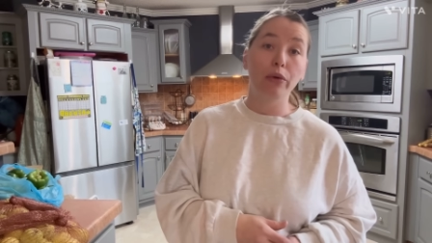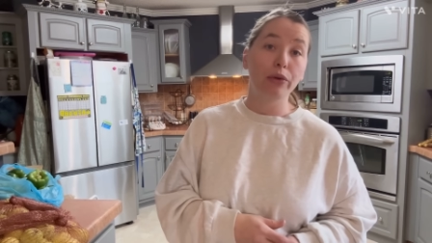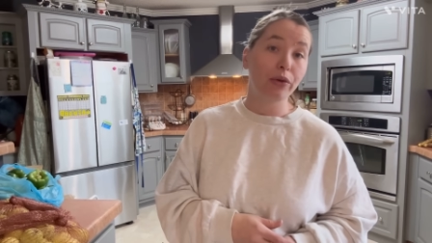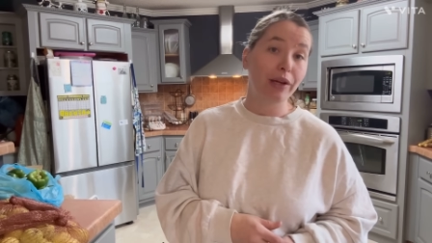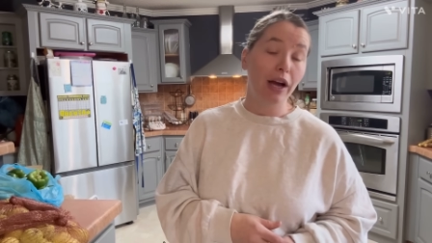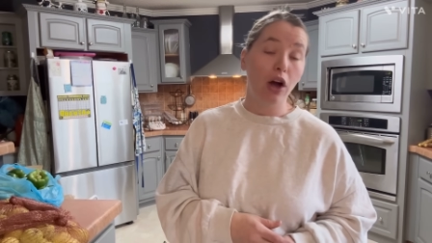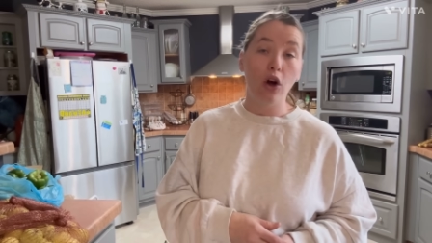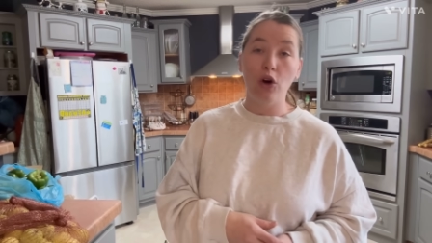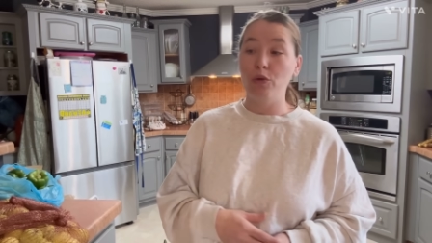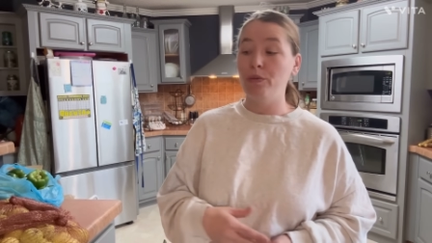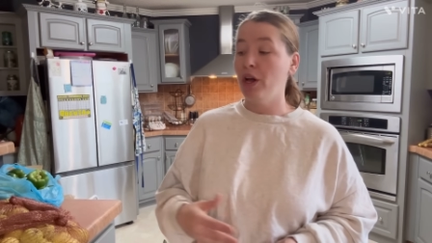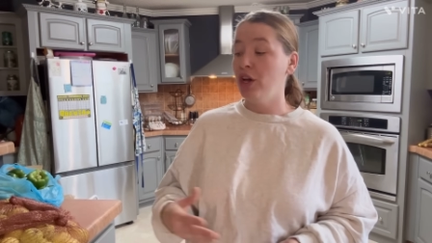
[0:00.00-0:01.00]
You get
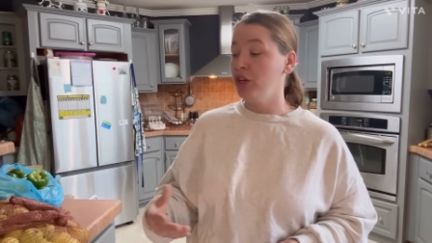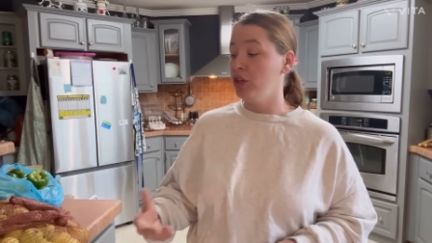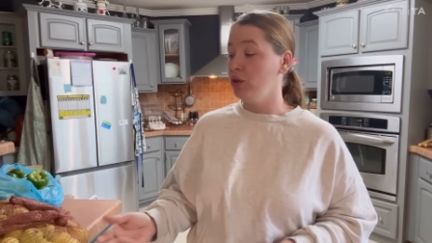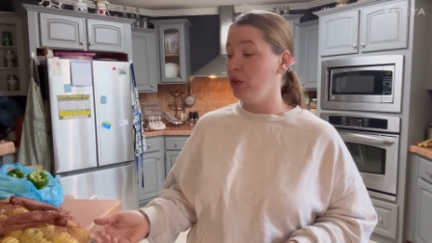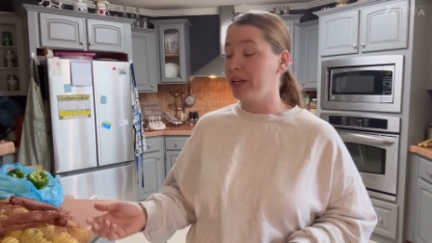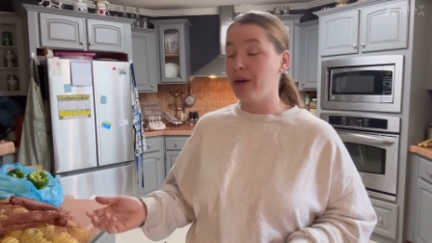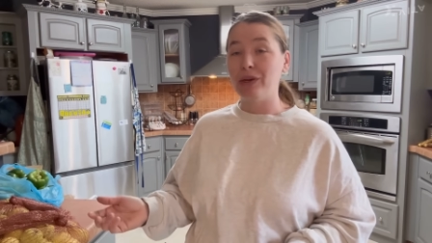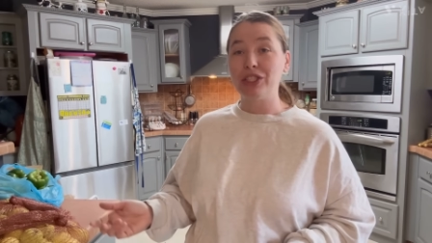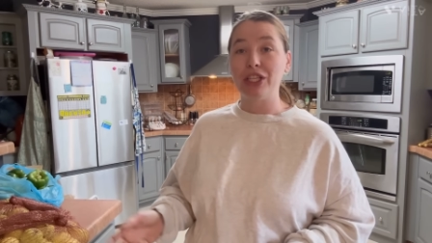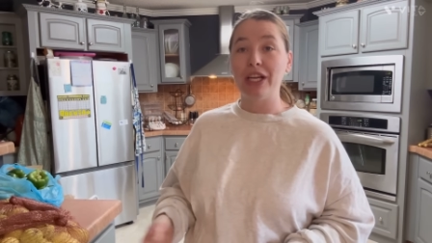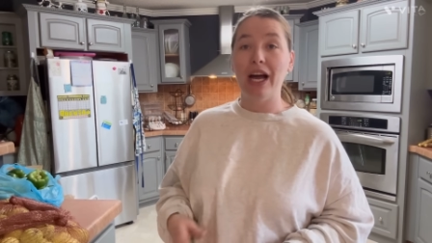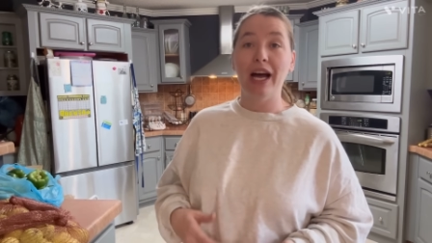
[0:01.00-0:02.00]
home, you look at what you
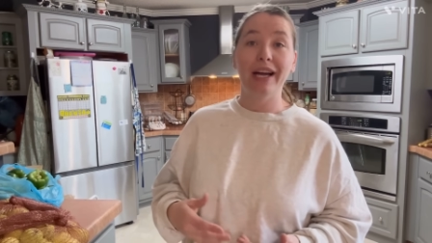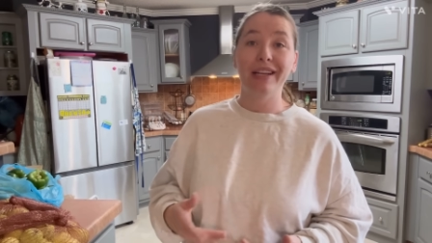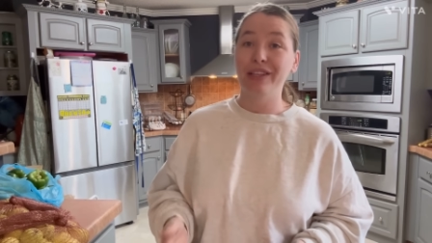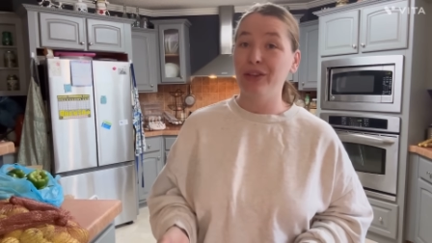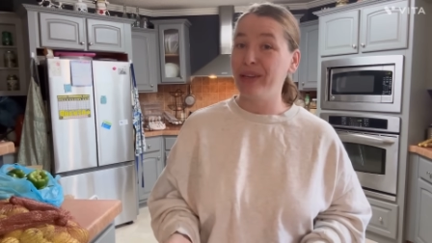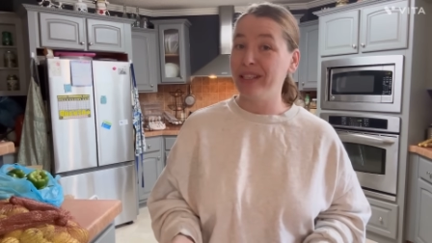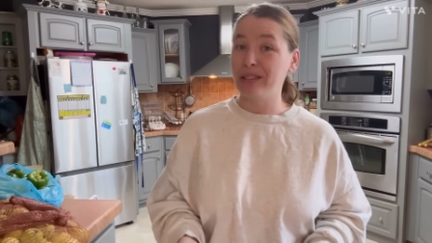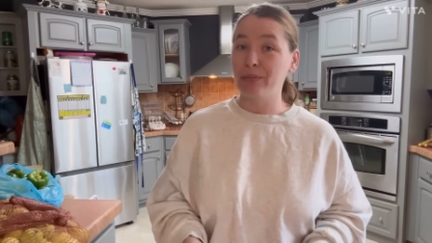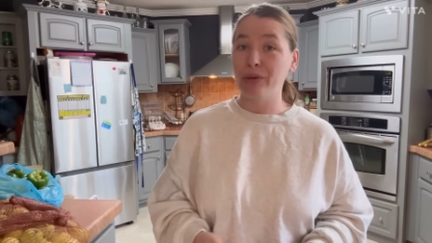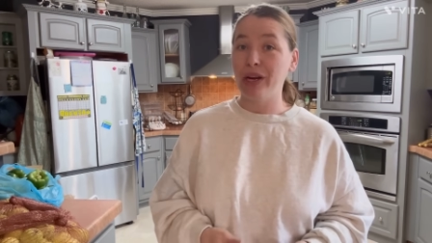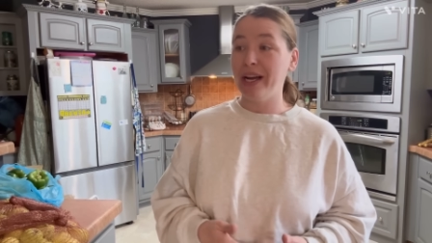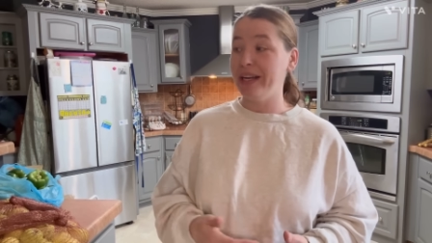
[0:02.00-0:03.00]
got, you get
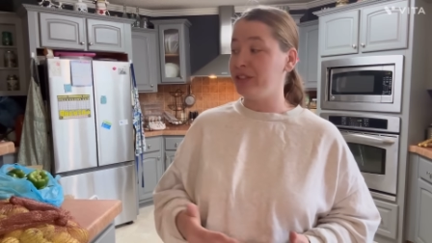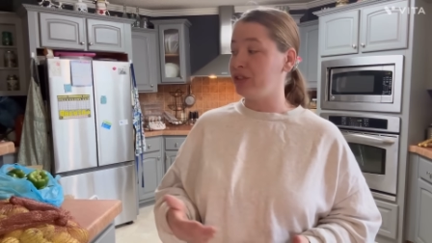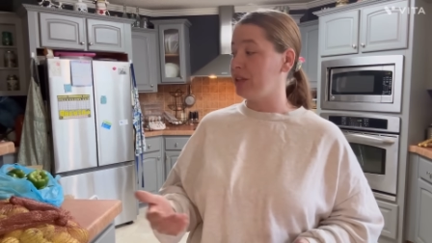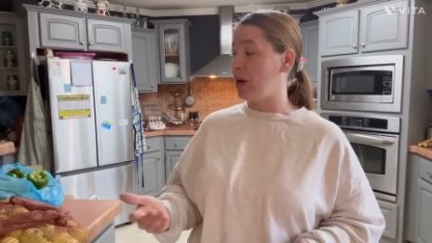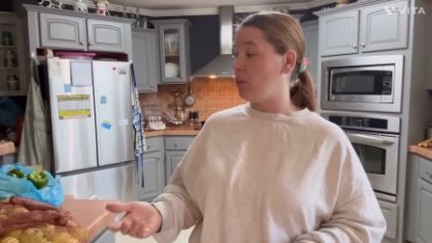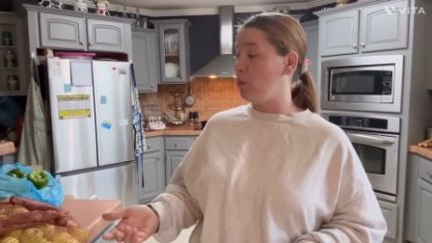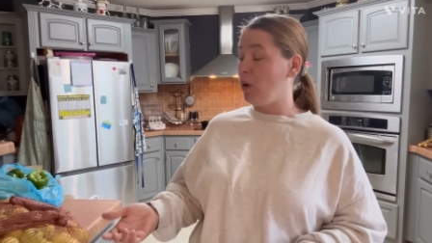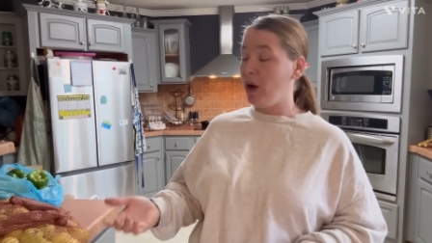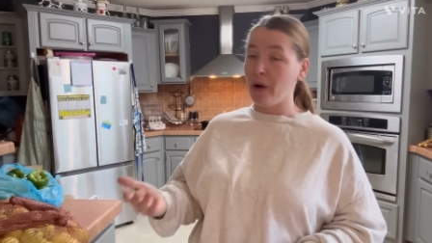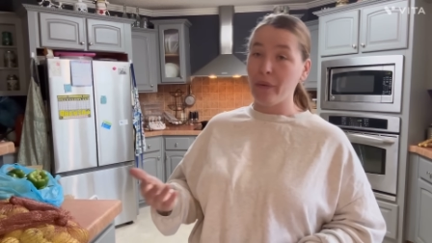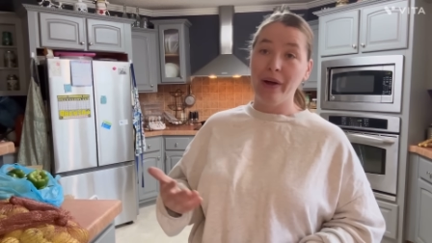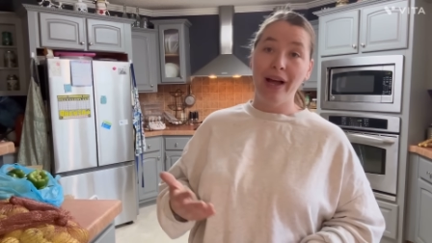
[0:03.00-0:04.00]
surprised. You're like,
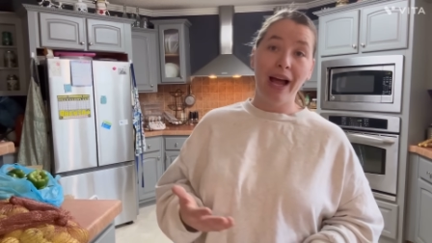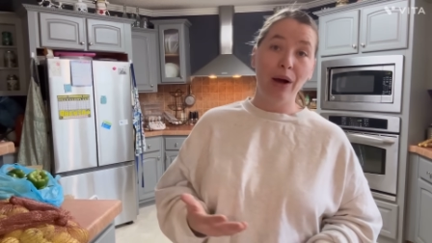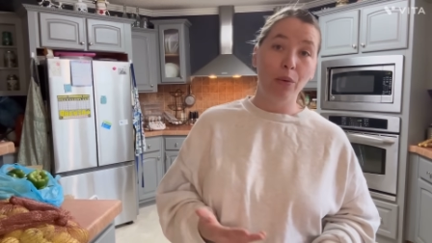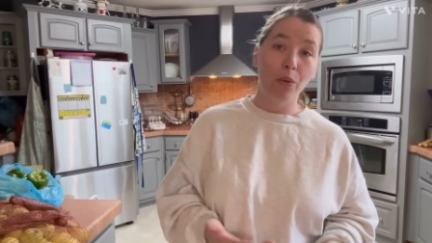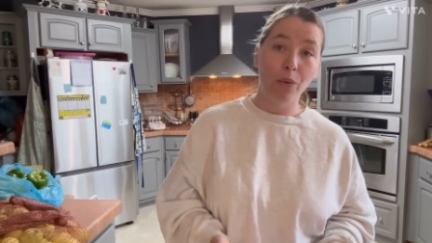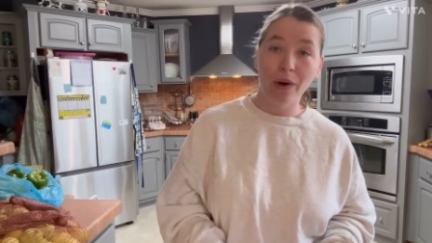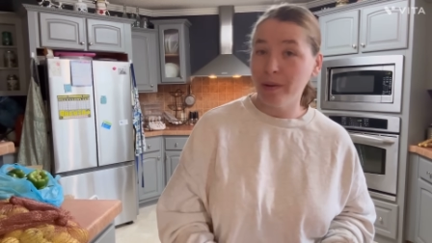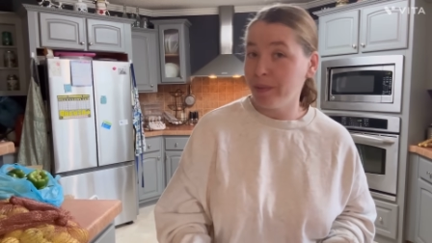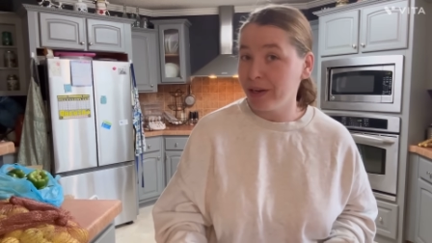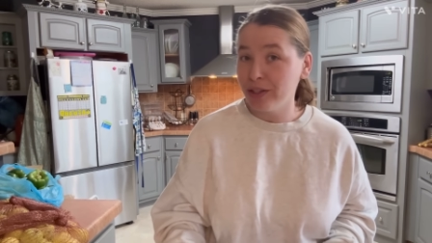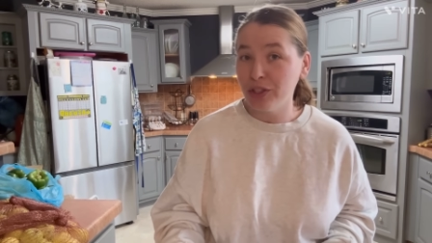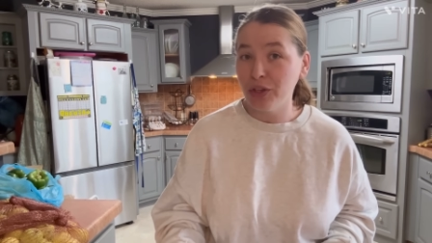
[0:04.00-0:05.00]
whoa, what am
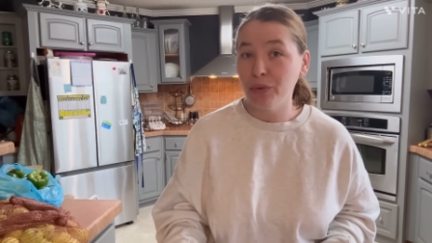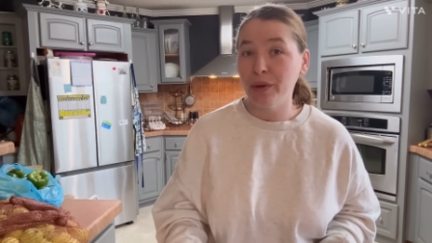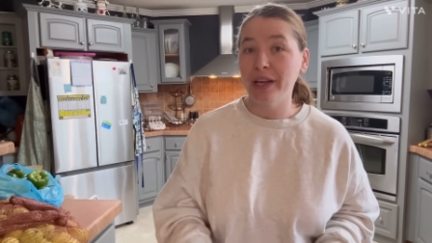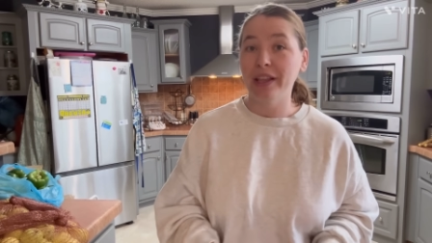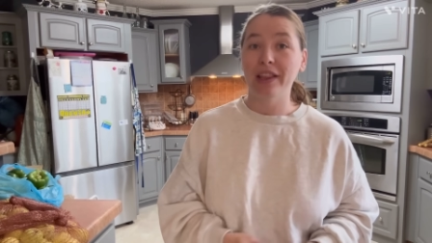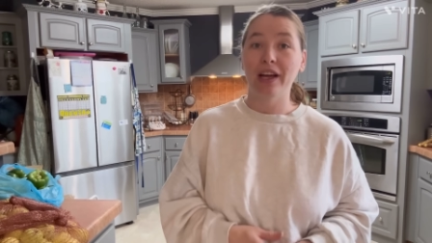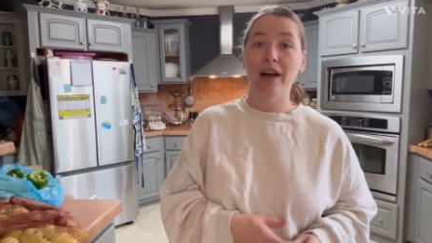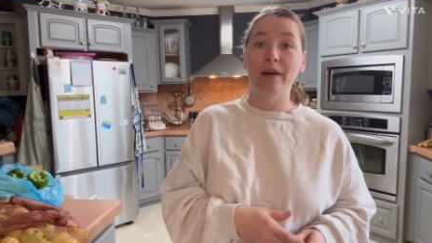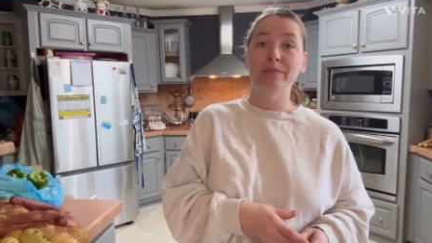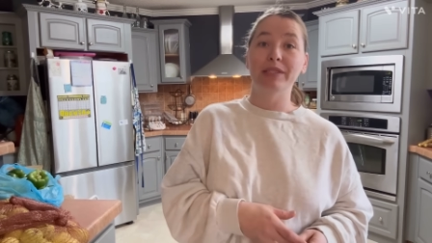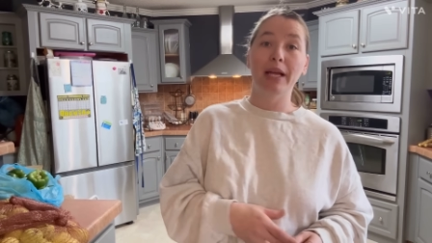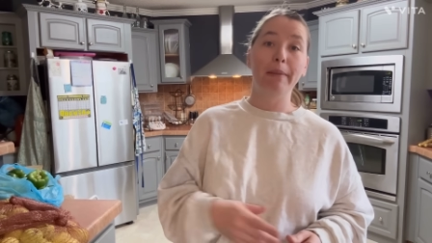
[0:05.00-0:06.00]
I going to do with
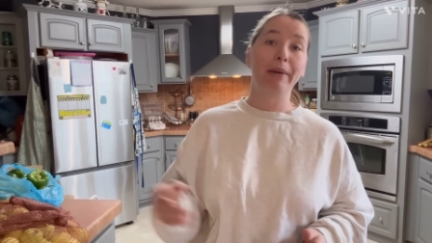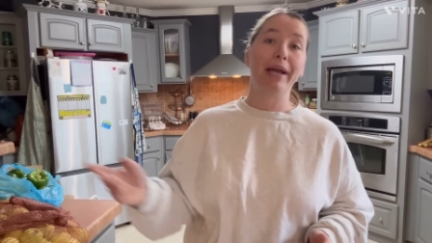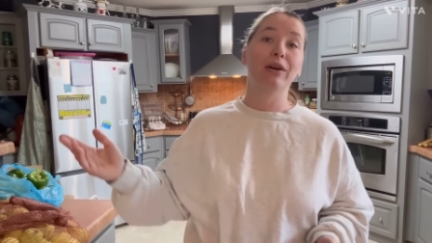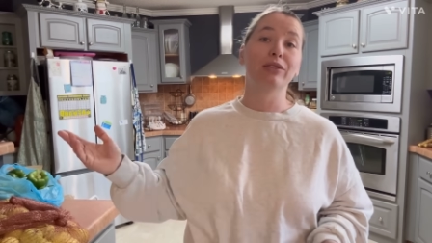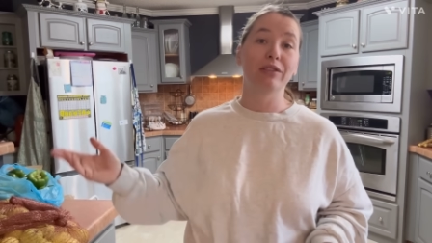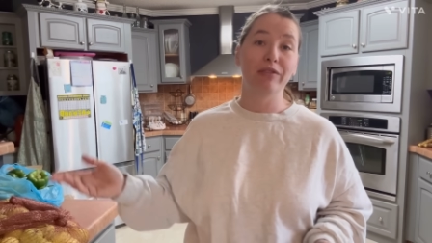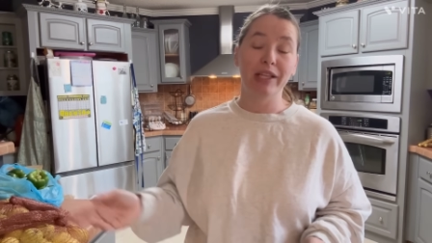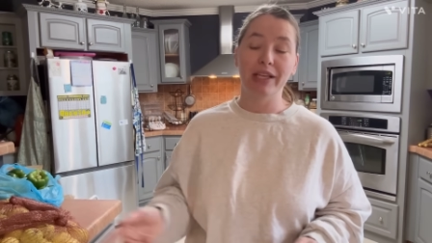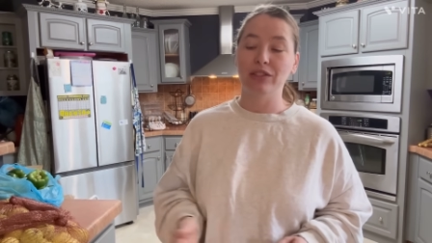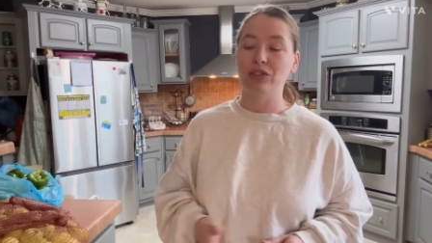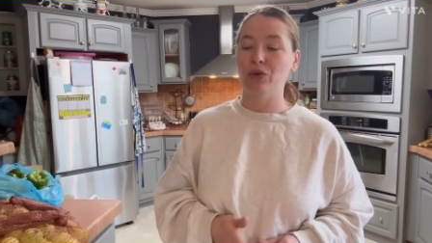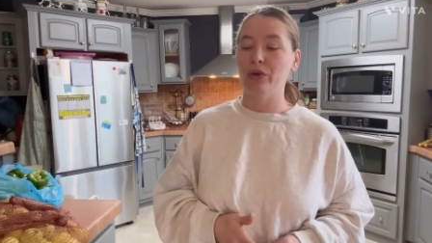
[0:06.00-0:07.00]
10 pounds of
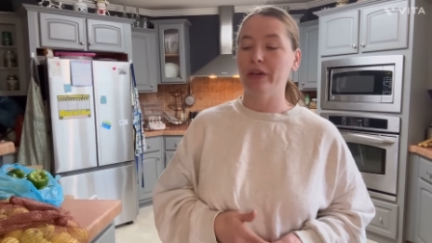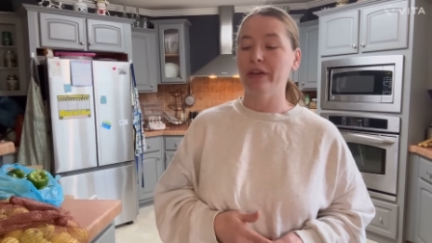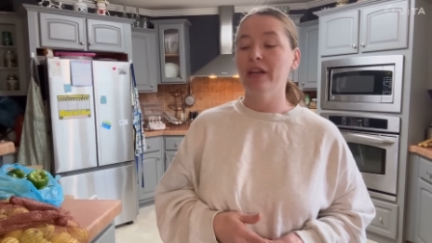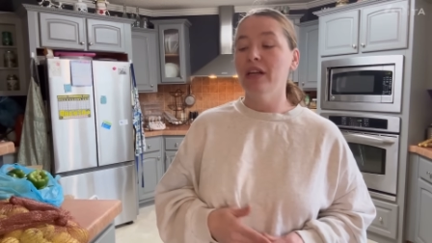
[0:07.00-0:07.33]
this? Or